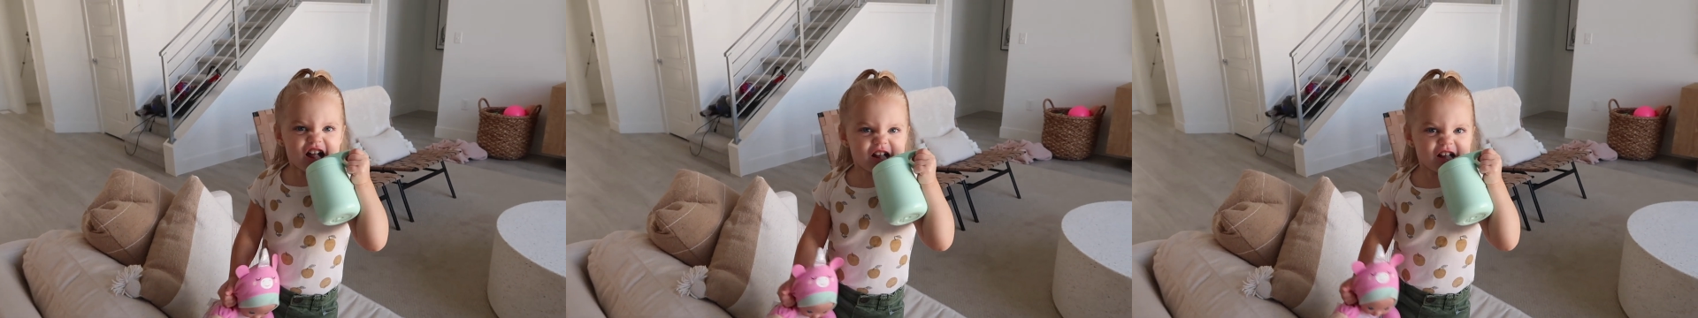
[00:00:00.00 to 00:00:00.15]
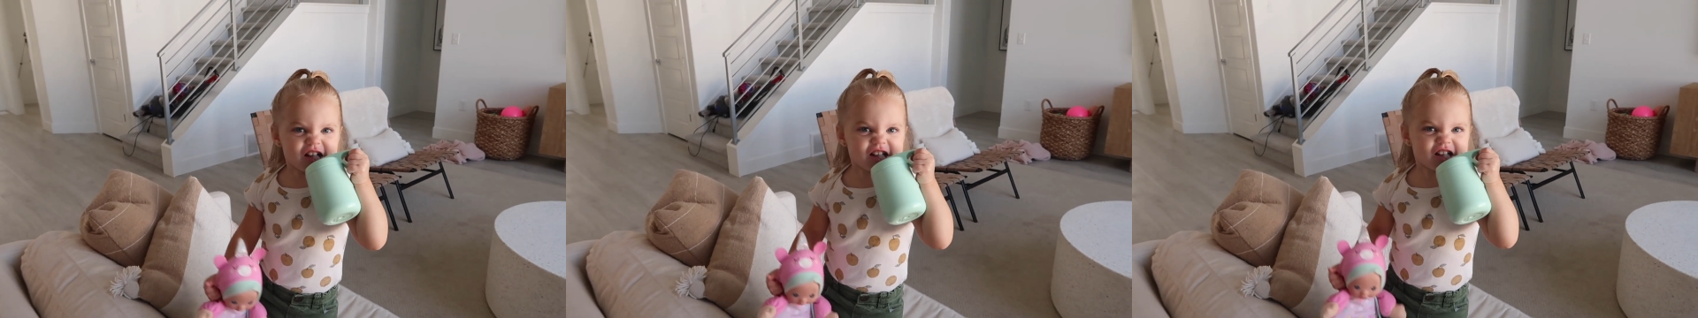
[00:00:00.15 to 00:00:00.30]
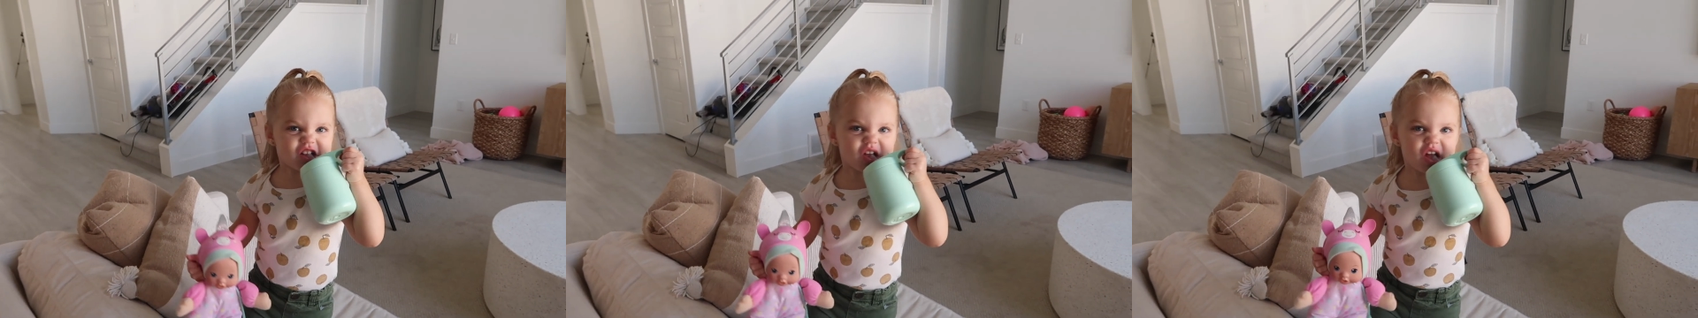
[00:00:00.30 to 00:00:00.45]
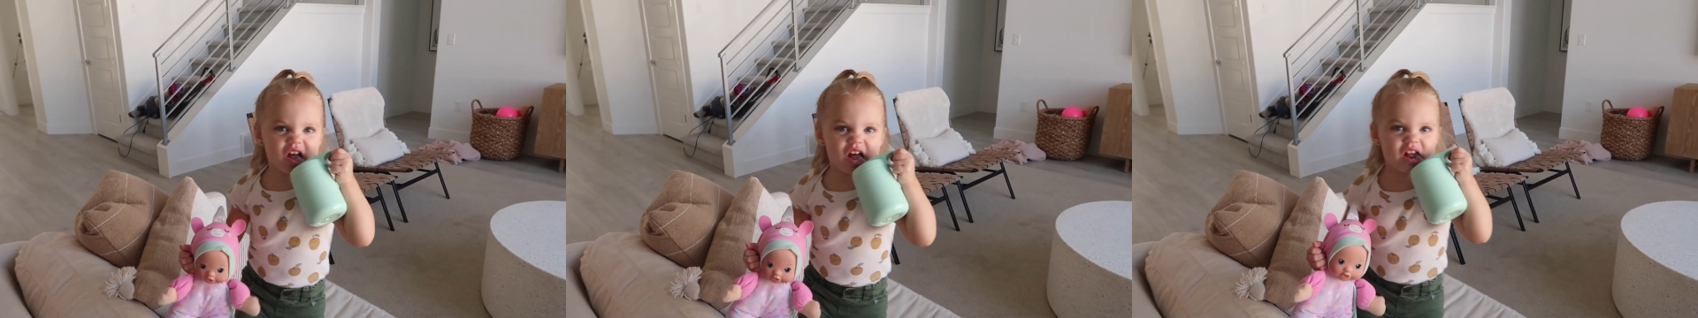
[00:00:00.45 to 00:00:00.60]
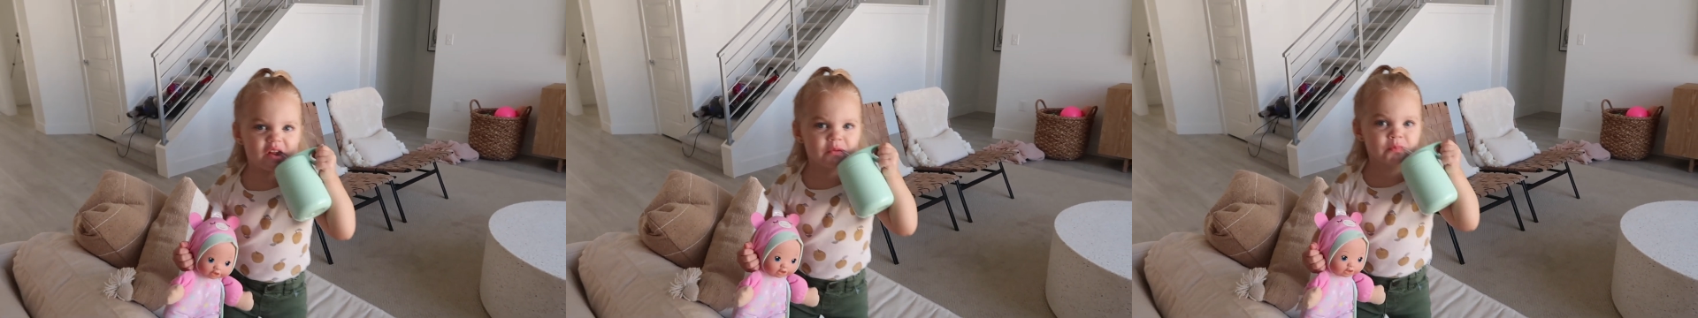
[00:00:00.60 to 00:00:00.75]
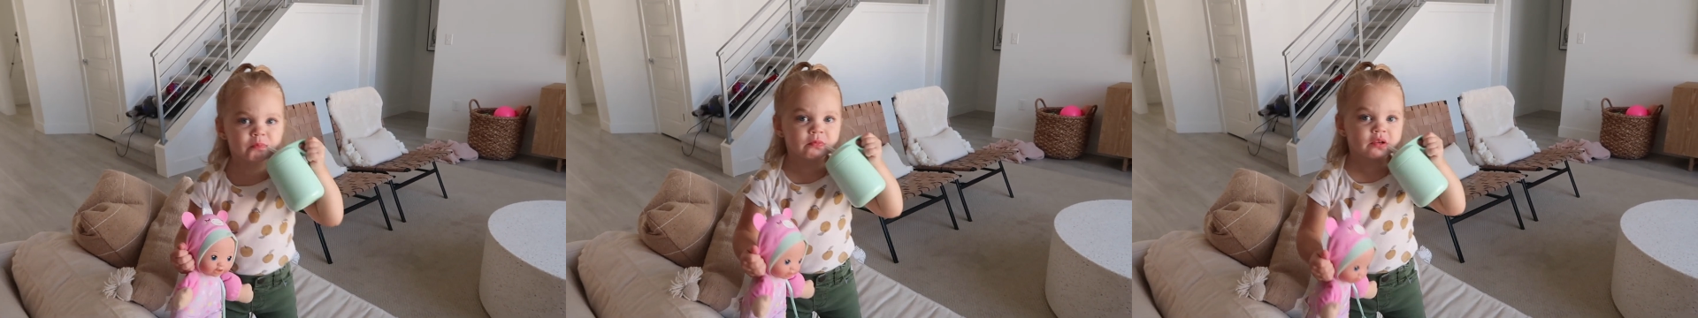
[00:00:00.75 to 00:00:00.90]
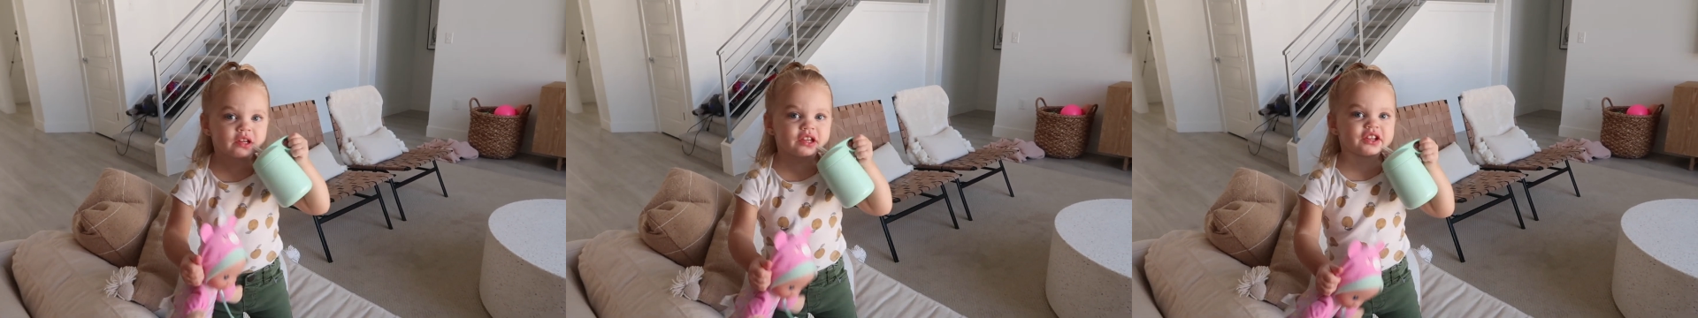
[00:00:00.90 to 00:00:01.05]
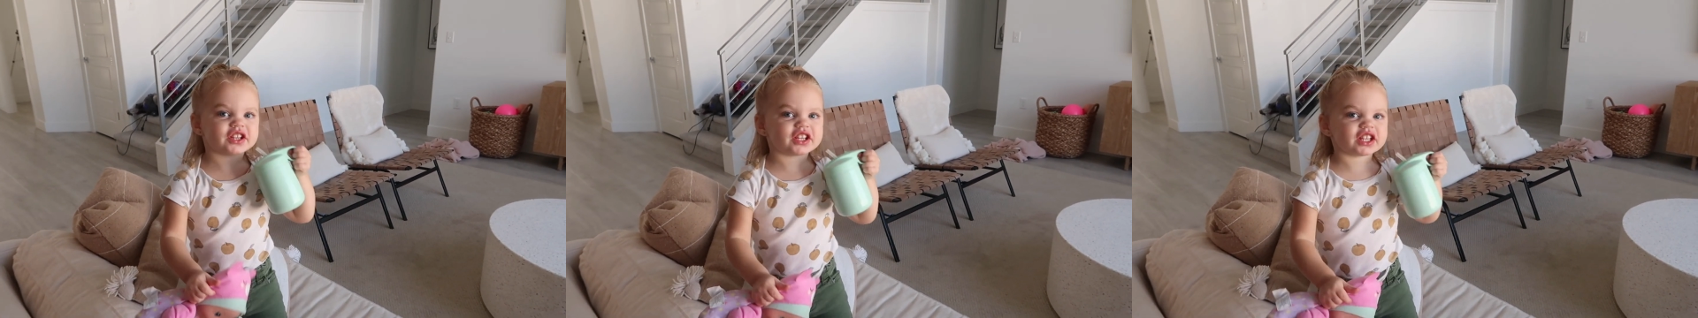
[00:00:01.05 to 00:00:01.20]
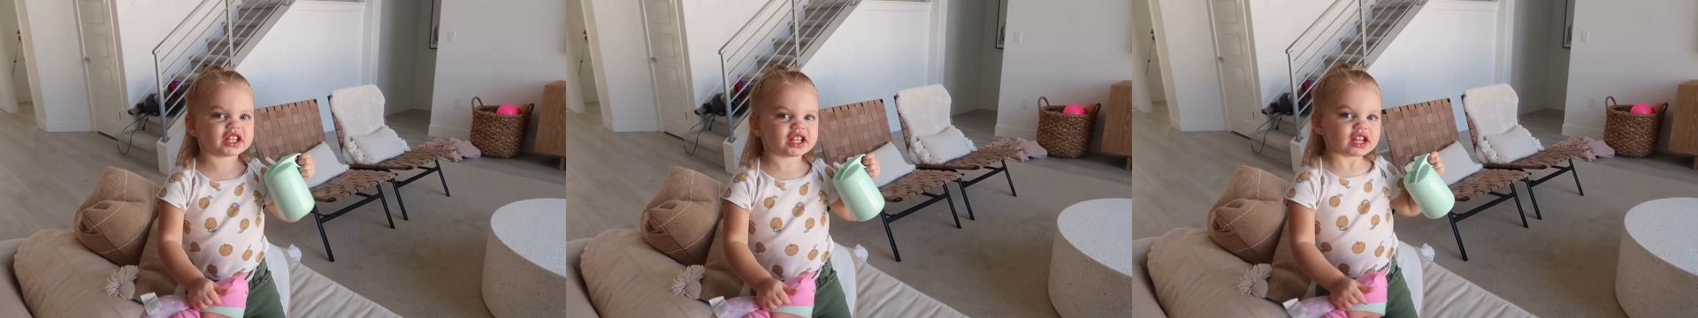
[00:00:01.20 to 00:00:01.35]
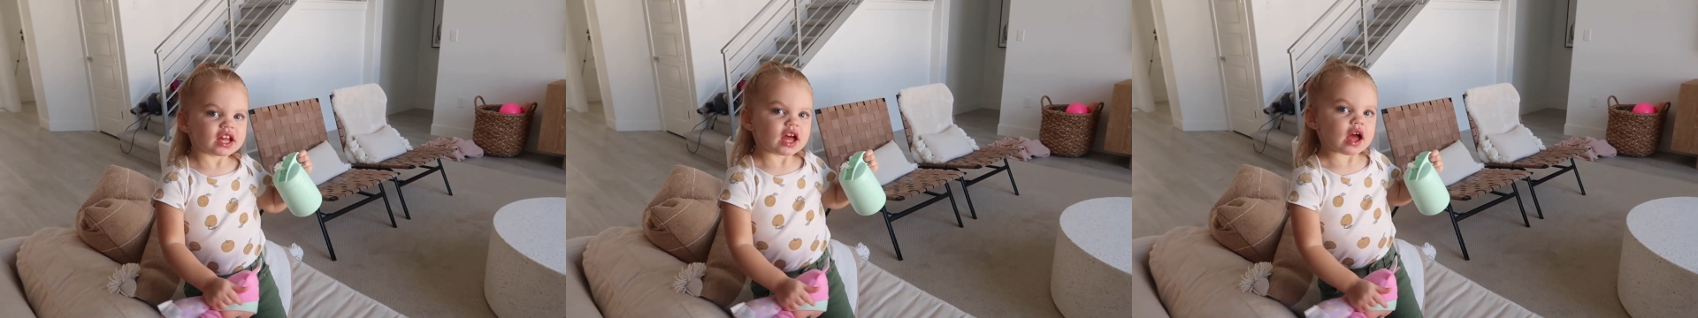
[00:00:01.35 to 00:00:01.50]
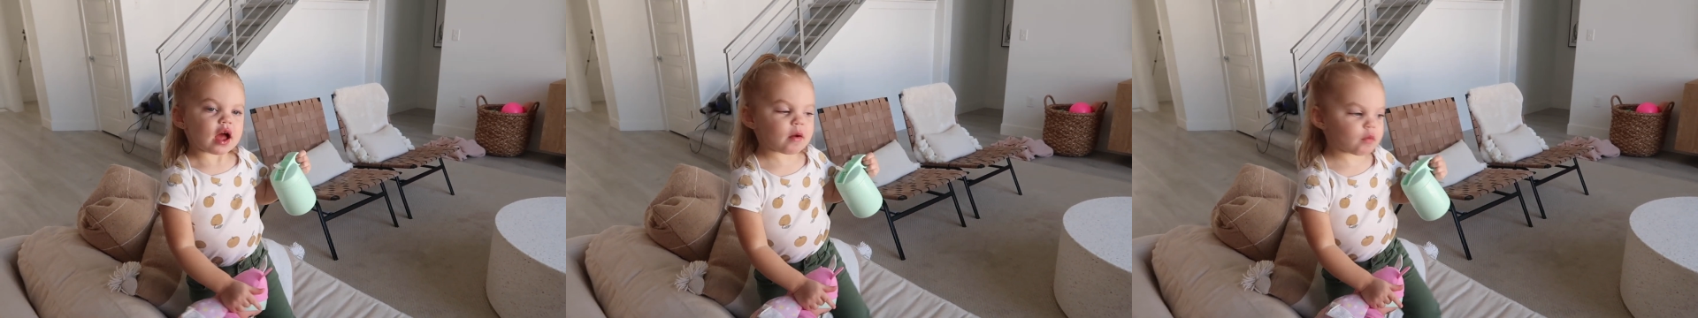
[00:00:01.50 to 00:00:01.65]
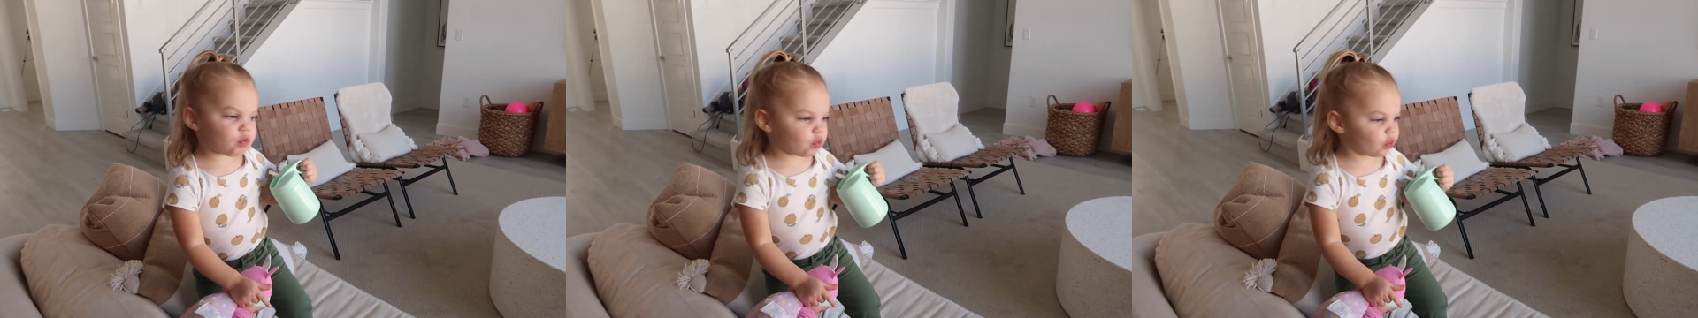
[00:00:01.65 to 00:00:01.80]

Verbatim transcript: You're such a nice girl.